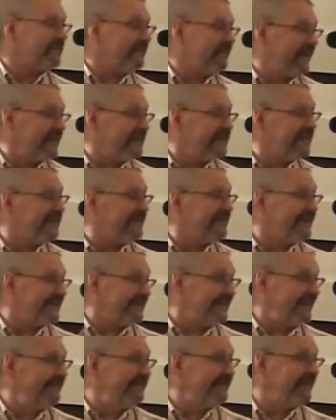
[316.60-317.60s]
face is
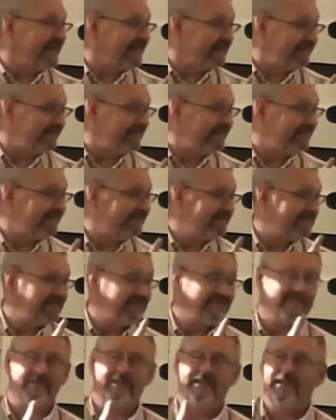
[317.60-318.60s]
deceiving.
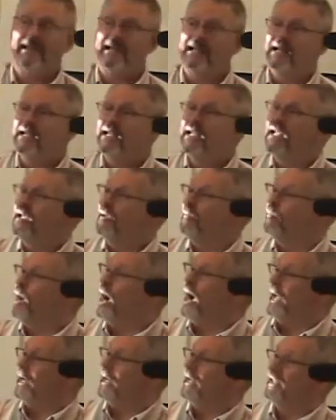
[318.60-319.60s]

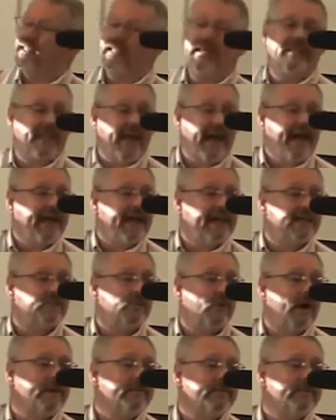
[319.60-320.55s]
But that is where I'm